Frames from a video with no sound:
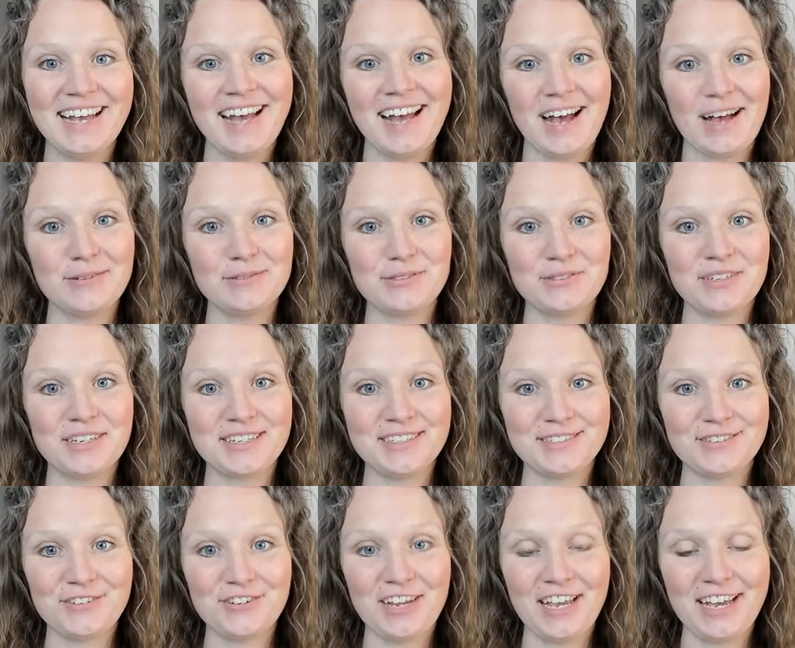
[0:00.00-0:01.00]
I'm doing a
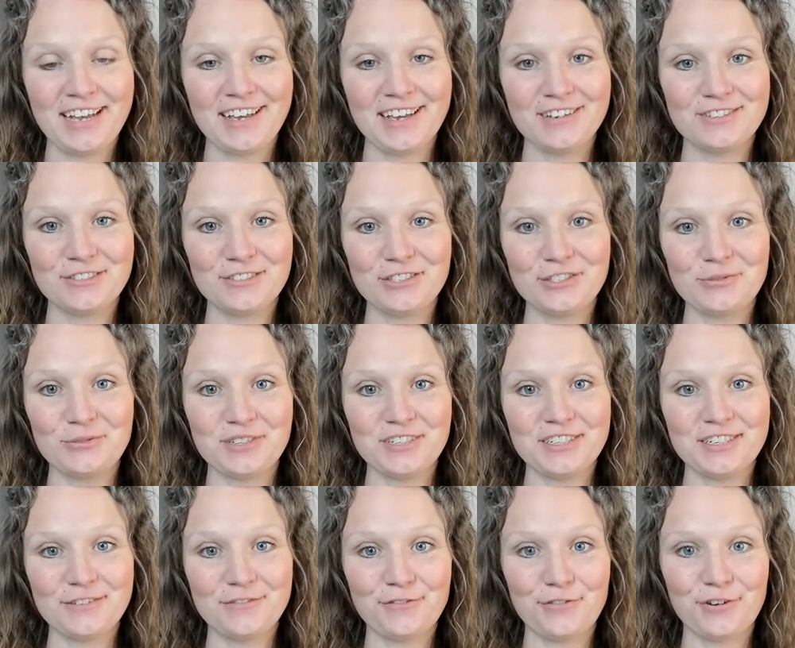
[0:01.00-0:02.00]
zodiac energy
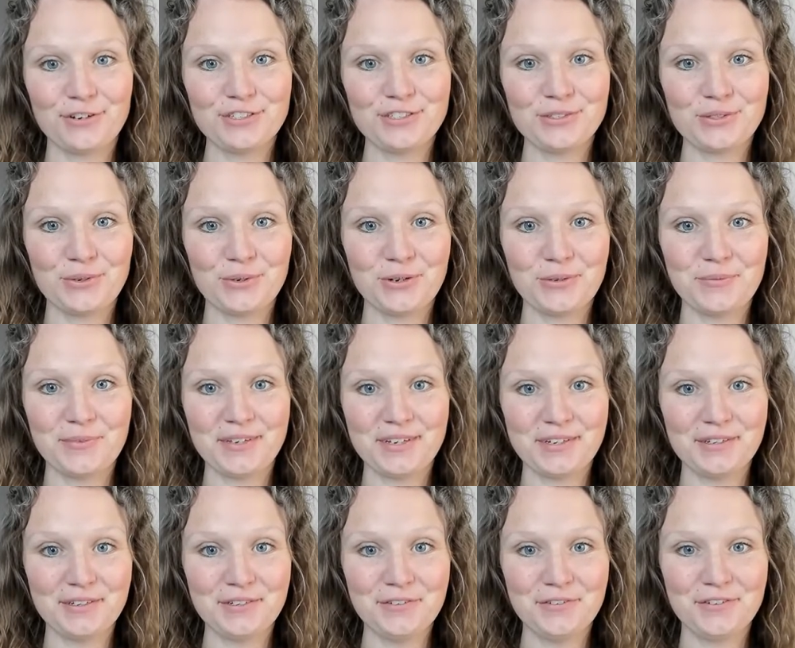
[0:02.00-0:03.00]
reading for
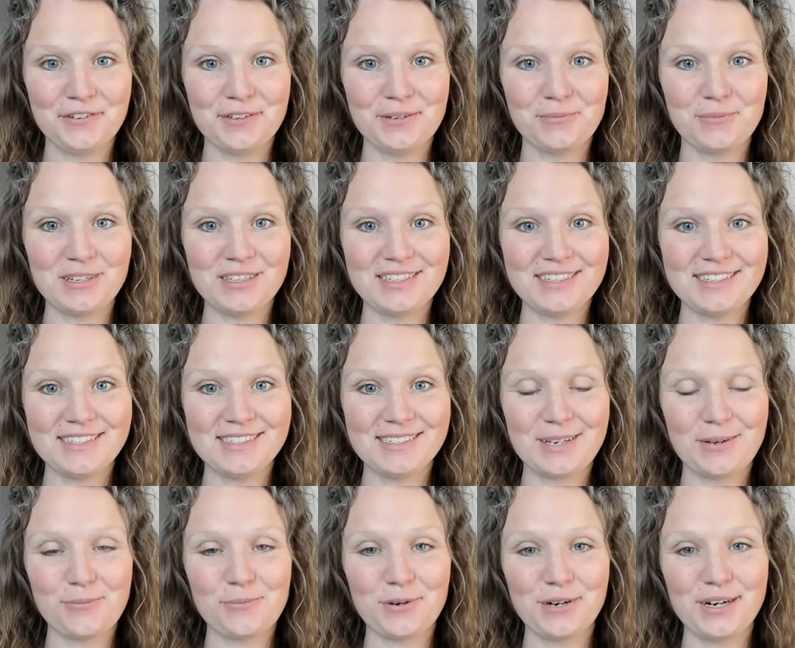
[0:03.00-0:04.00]
Scorpio for the month of
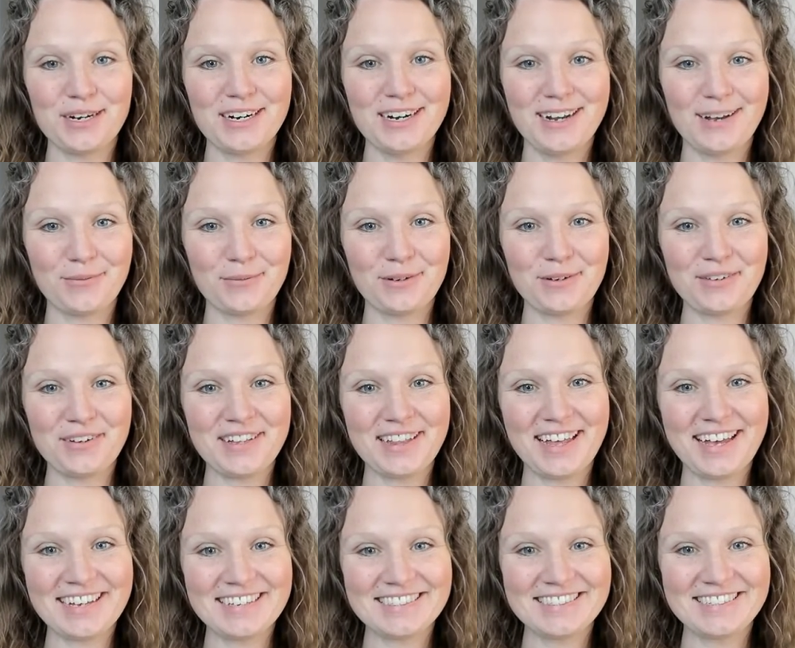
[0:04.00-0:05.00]
December. I'm going to
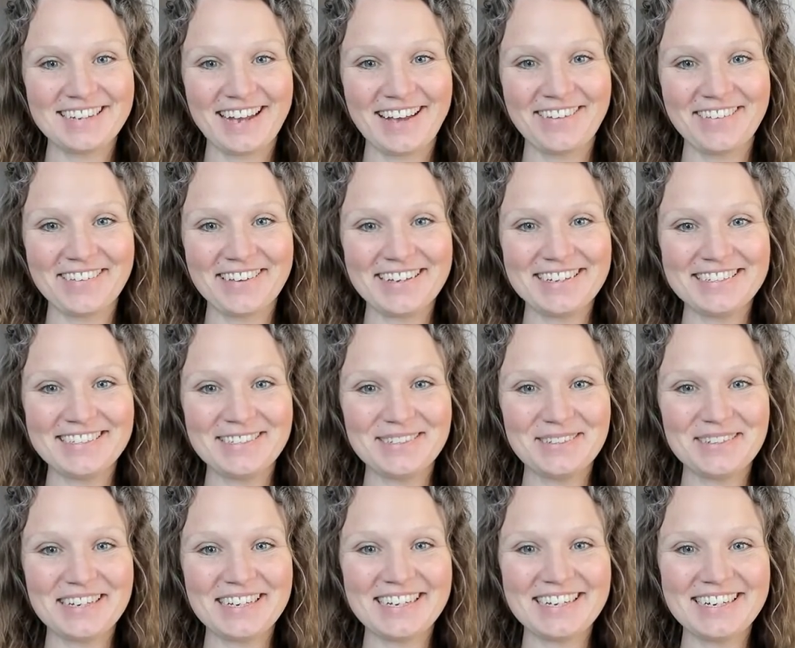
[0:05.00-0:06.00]
relax now and get
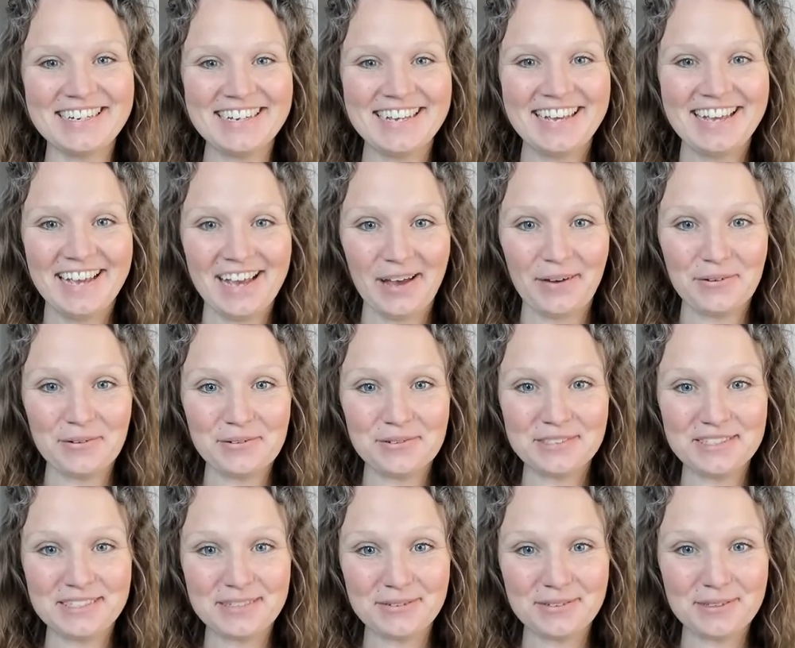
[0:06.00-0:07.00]
tuned in, and we
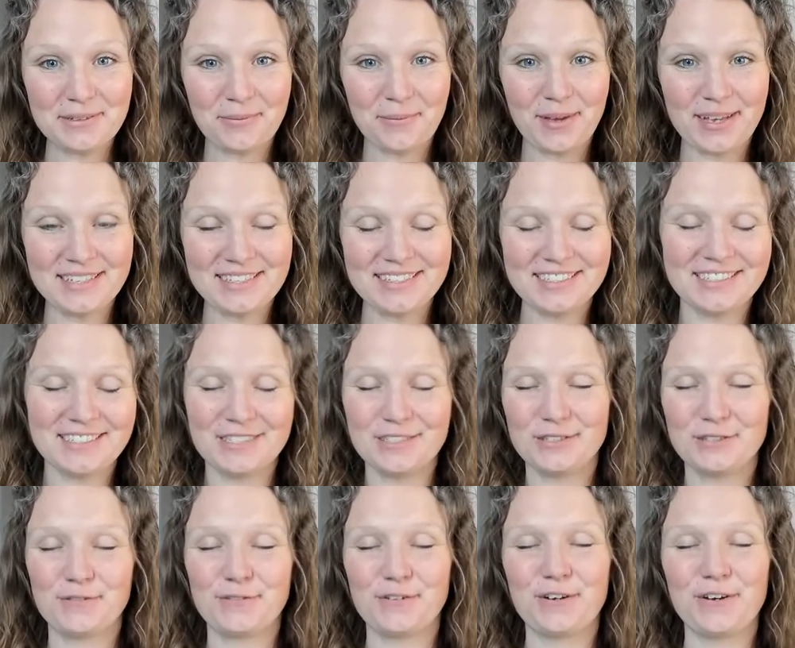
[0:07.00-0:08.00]
will see what the message
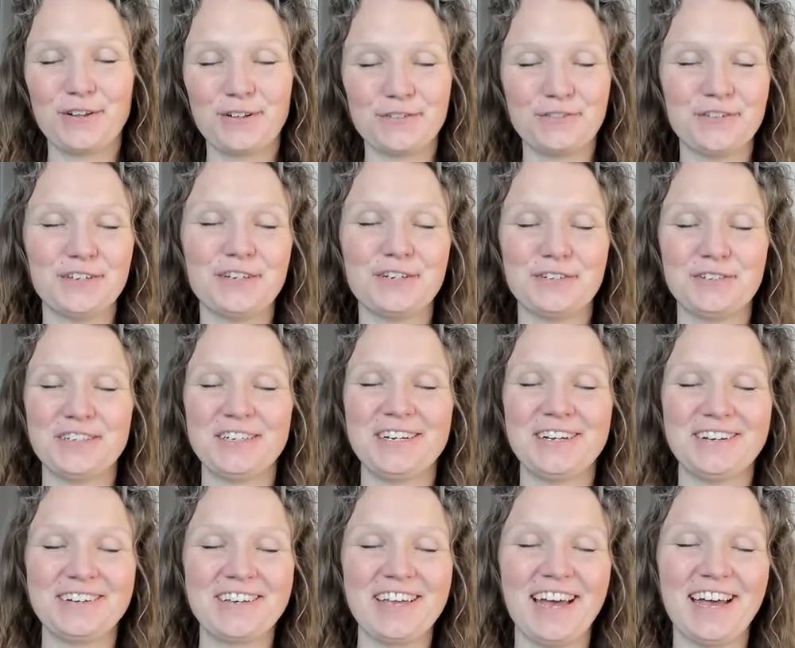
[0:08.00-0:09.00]
is for all of you.
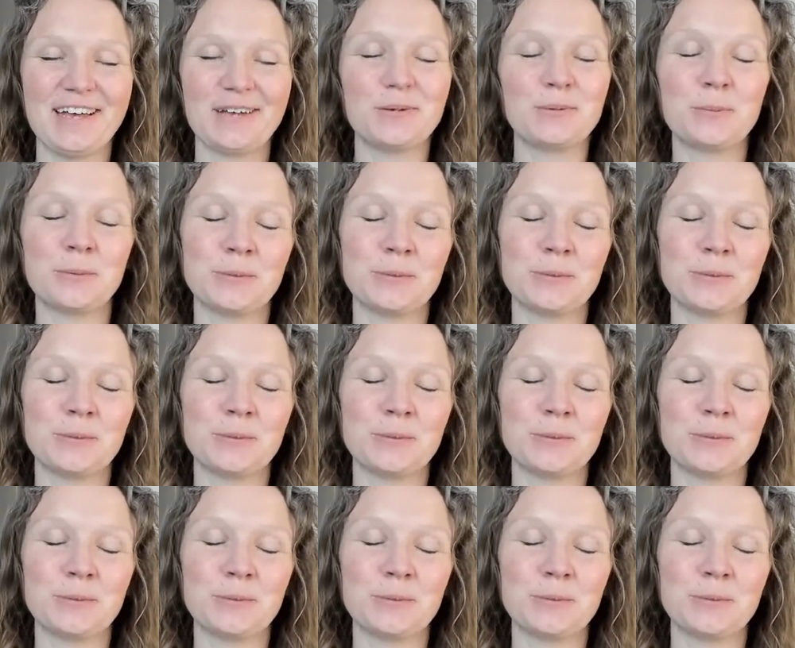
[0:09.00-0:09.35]
Okay.